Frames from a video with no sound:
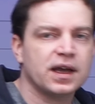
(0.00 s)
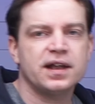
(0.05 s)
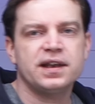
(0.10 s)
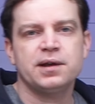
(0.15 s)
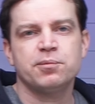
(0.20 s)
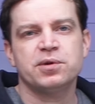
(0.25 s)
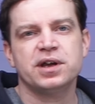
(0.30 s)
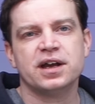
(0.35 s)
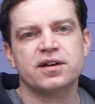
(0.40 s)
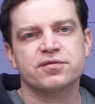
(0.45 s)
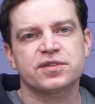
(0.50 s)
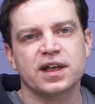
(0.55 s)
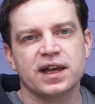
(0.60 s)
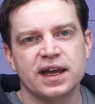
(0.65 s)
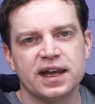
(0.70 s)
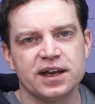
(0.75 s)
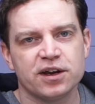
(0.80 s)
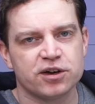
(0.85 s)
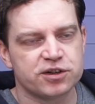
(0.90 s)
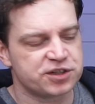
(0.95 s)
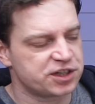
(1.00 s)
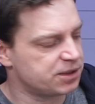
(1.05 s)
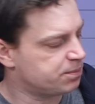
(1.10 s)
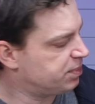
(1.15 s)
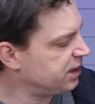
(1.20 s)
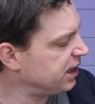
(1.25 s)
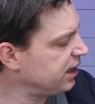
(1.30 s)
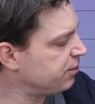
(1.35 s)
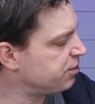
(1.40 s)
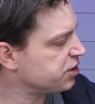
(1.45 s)
And then we have the
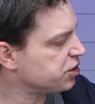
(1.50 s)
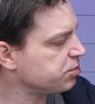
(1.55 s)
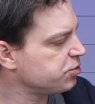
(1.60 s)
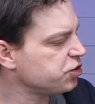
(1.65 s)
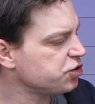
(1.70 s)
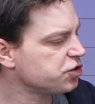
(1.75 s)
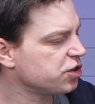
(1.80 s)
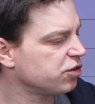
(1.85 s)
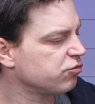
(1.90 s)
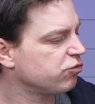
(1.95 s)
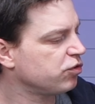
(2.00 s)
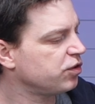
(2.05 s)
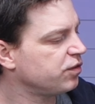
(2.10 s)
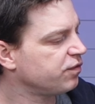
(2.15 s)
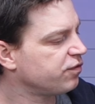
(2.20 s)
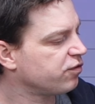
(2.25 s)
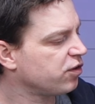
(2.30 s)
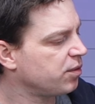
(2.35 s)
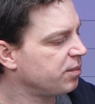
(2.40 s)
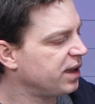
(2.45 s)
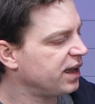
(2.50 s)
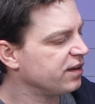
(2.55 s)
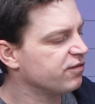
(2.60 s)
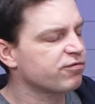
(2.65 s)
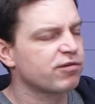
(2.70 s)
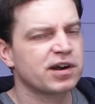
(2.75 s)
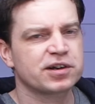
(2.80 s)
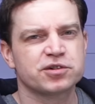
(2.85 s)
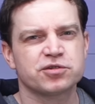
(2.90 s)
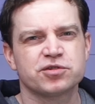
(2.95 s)
ARGB, which I'm just going to run from a
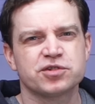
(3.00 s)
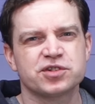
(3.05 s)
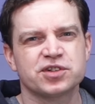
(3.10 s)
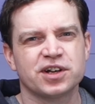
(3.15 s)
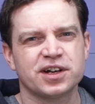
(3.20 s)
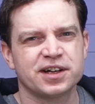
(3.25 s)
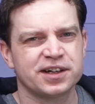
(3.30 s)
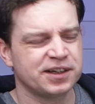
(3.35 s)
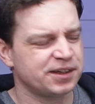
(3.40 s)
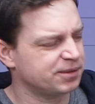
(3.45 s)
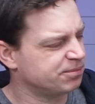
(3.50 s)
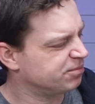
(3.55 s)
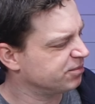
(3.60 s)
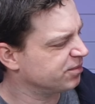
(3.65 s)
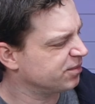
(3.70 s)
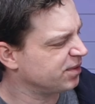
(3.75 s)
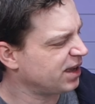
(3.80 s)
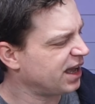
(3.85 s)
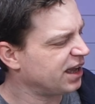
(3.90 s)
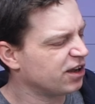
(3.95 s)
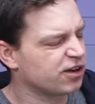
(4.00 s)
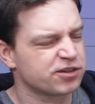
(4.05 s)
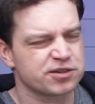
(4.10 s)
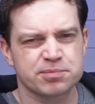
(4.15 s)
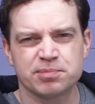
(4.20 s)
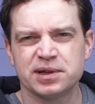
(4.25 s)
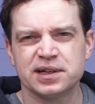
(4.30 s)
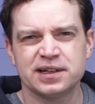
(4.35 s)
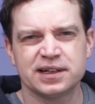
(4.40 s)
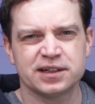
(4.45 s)
Fractal Design
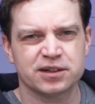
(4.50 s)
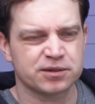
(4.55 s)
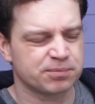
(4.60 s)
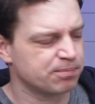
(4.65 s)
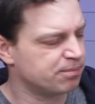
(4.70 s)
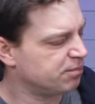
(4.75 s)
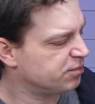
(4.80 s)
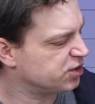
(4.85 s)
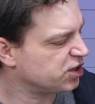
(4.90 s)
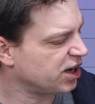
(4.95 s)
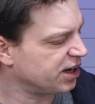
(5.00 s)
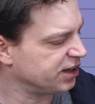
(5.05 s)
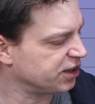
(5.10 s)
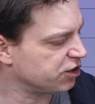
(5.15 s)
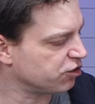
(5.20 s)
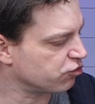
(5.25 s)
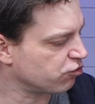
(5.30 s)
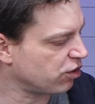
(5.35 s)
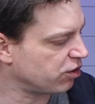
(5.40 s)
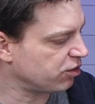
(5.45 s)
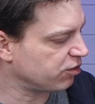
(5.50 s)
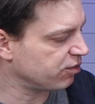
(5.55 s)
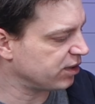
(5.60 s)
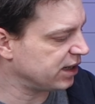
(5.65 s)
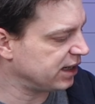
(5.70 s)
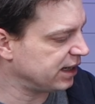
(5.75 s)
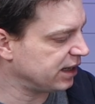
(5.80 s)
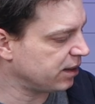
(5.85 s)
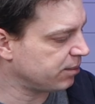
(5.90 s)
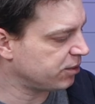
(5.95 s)
ARGB little tiny controller,
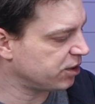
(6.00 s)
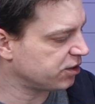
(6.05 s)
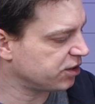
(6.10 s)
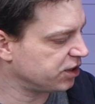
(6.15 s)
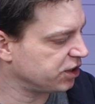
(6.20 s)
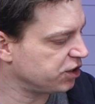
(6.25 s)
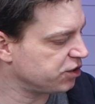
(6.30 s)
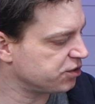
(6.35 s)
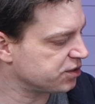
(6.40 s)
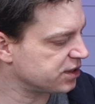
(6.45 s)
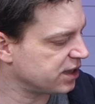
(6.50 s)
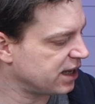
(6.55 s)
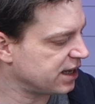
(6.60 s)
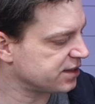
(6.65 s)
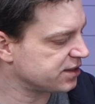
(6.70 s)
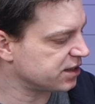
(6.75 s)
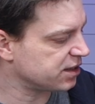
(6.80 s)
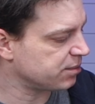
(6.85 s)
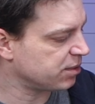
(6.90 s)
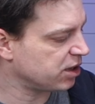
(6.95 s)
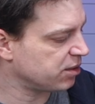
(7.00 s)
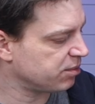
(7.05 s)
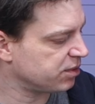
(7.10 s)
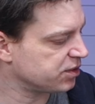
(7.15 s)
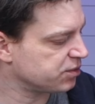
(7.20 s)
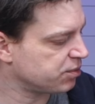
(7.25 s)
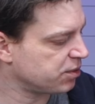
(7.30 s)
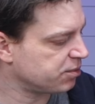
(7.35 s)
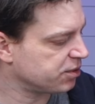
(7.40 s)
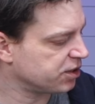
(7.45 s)
really. I'm not going to use theirs at the
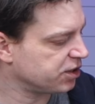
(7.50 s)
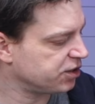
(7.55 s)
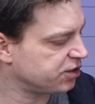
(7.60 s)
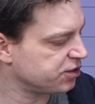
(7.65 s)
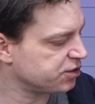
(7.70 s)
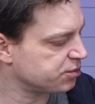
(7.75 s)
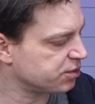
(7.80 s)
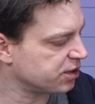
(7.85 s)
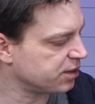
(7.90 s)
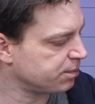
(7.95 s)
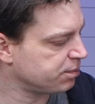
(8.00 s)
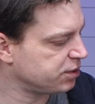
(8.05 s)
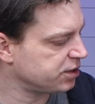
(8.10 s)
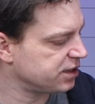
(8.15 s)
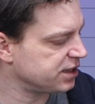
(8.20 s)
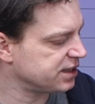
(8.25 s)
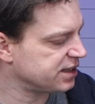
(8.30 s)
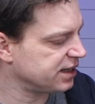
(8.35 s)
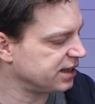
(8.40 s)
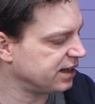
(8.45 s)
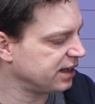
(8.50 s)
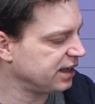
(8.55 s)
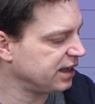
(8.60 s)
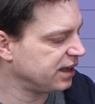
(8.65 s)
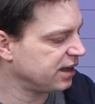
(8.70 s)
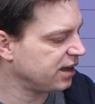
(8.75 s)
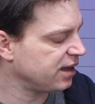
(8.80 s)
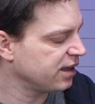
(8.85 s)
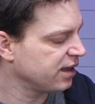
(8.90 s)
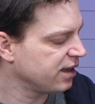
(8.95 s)
moment. What we're going to do is we're going to put this in
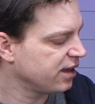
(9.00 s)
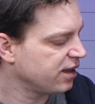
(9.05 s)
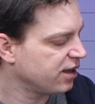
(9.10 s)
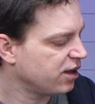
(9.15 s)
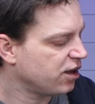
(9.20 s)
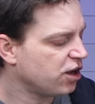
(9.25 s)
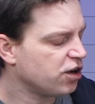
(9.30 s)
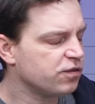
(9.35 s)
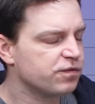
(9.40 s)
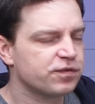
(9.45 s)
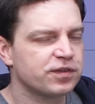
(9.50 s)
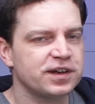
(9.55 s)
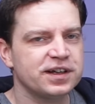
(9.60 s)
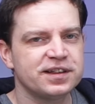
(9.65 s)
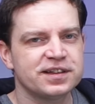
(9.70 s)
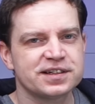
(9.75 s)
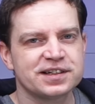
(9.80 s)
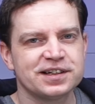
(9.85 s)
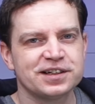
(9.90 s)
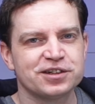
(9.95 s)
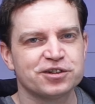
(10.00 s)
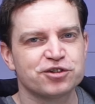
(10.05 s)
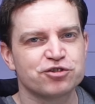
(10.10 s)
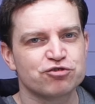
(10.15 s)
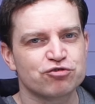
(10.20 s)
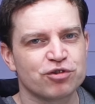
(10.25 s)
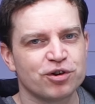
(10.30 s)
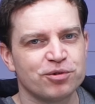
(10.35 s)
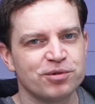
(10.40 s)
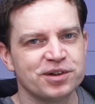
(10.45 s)
here. Hopefully this little
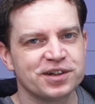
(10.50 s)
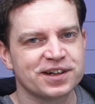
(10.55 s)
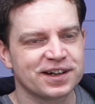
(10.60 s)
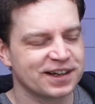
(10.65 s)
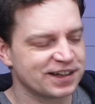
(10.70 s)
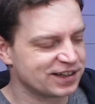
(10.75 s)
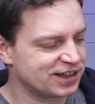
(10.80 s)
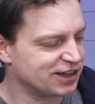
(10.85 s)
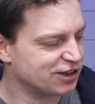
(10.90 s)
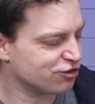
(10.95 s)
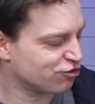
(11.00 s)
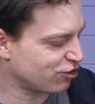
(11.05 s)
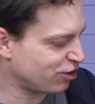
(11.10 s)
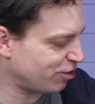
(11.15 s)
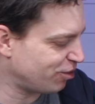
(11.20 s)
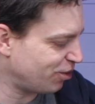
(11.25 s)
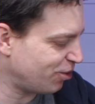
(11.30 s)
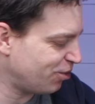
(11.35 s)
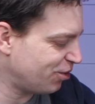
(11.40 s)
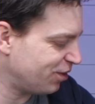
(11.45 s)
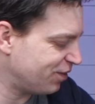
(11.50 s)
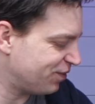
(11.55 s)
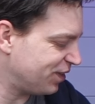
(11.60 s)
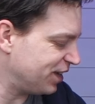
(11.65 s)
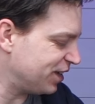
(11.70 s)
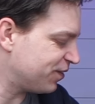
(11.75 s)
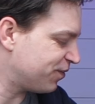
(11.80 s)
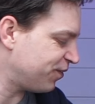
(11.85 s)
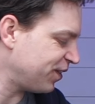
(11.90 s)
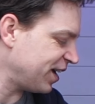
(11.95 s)
controller can actually control all of
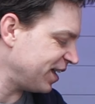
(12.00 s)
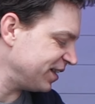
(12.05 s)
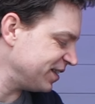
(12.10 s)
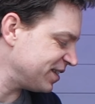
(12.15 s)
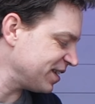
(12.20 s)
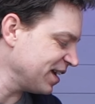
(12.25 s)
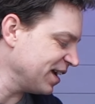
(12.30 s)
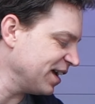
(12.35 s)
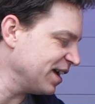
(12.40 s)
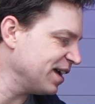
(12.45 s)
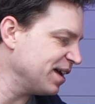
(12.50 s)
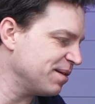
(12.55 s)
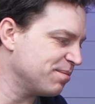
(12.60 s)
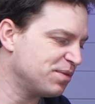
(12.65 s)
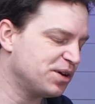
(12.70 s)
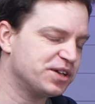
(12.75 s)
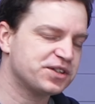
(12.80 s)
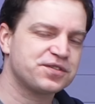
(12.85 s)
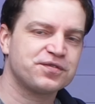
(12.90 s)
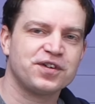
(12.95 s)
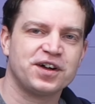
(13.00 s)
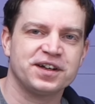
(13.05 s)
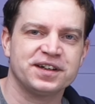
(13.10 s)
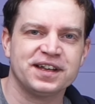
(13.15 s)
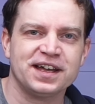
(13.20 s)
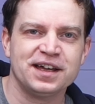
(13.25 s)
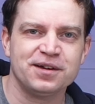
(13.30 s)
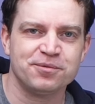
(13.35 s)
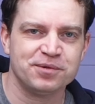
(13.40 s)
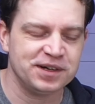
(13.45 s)
these fans. But to find
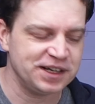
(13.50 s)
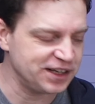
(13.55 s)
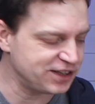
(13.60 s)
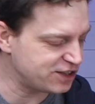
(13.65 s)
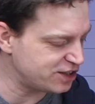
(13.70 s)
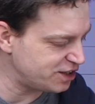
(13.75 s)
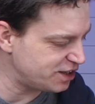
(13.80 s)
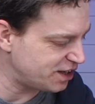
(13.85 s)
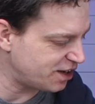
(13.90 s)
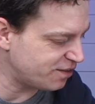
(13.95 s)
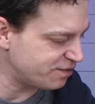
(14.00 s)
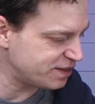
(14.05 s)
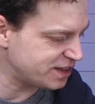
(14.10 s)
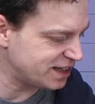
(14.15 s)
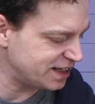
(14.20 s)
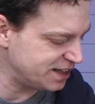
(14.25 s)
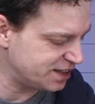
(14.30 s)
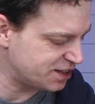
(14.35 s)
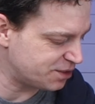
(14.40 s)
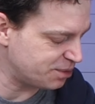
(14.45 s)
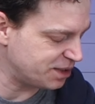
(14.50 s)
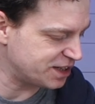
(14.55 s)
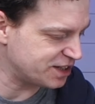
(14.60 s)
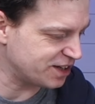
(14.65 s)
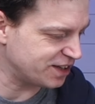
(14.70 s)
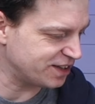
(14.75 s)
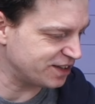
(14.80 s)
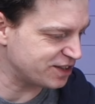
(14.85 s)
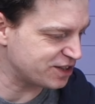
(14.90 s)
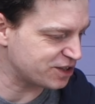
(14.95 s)
out, we need to obviously switch
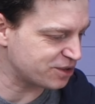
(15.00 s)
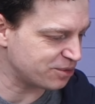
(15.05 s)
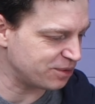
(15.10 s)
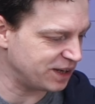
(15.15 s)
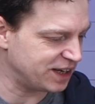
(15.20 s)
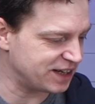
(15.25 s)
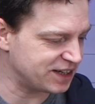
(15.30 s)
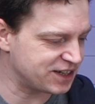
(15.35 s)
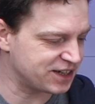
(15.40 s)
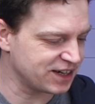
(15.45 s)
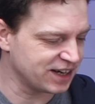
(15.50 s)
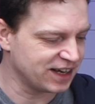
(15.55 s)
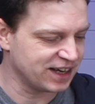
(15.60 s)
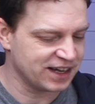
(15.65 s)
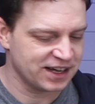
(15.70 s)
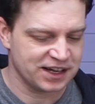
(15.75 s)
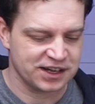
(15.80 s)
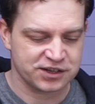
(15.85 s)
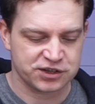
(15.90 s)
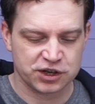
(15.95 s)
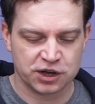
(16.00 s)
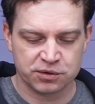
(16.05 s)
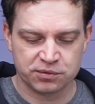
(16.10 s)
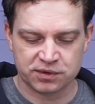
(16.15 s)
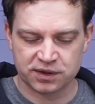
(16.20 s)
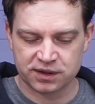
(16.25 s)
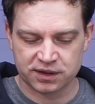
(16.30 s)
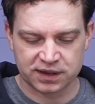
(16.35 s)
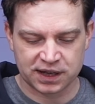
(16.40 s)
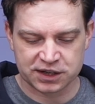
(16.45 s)
on the switch. So
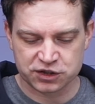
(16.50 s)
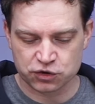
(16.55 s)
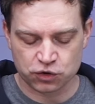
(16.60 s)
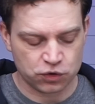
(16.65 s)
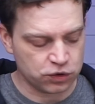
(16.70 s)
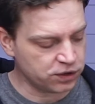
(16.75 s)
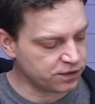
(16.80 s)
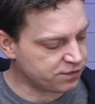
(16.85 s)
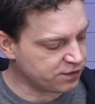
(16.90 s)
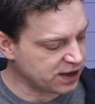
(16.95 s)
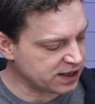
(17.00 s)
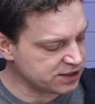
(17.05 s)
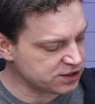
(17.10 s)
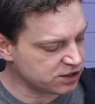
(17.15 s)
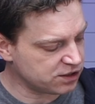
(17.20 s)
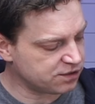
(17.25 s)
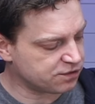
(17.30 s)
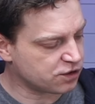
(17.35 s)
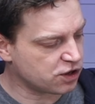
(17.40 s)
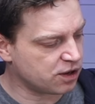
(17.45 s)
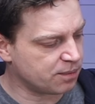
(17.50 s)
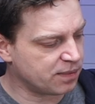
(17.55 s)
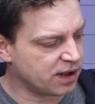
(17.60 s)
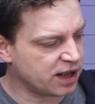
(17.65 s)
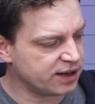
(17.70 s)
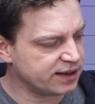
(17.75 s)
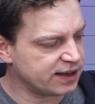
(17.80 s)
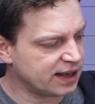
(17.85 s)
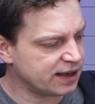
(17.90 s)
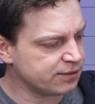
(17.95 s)
that's all the fans that have come
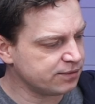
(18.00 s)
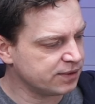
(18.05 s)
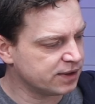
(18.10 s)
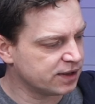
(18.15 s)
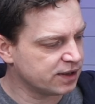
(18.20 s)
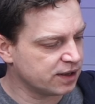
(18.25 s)
on now.